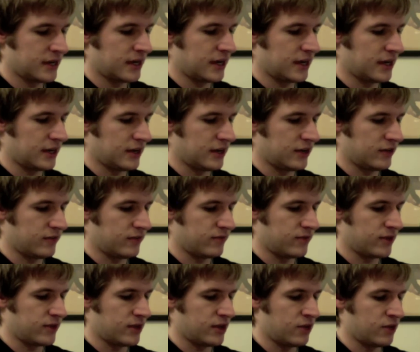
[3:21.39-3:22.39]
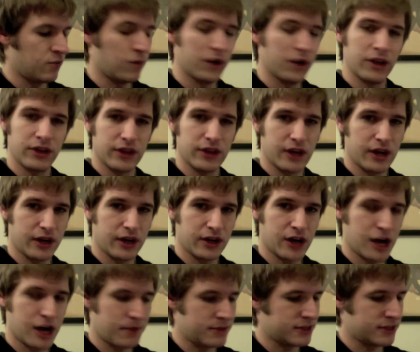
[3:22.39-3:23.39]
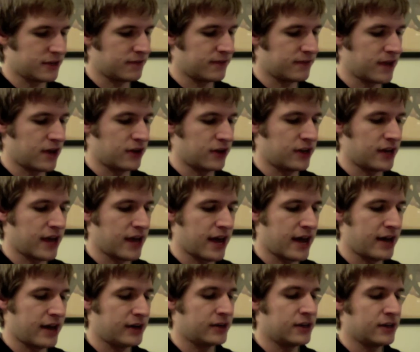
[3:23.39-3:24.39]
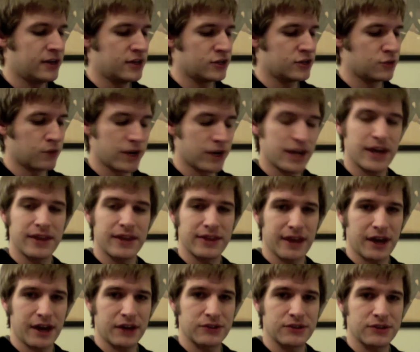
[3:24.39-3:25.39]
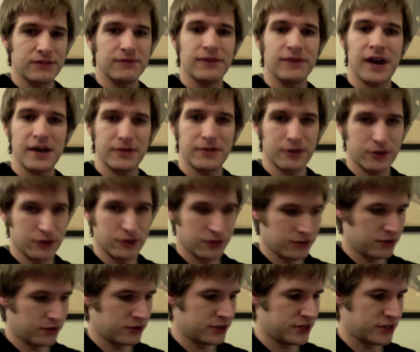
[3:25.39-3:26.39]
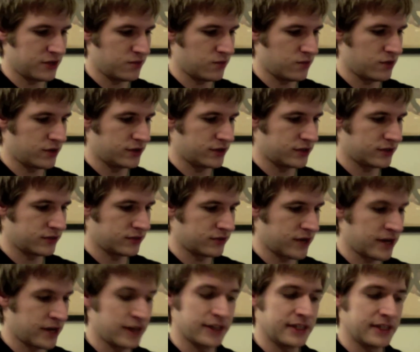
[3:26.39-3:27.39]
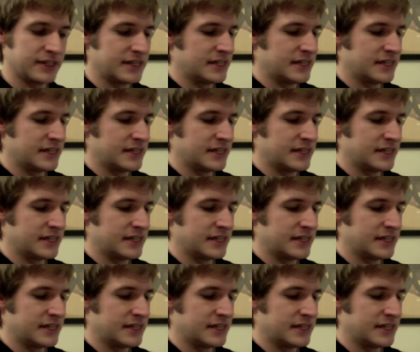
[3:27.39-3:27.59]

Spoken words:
In one of the copies I found, it had 28,513 words, right?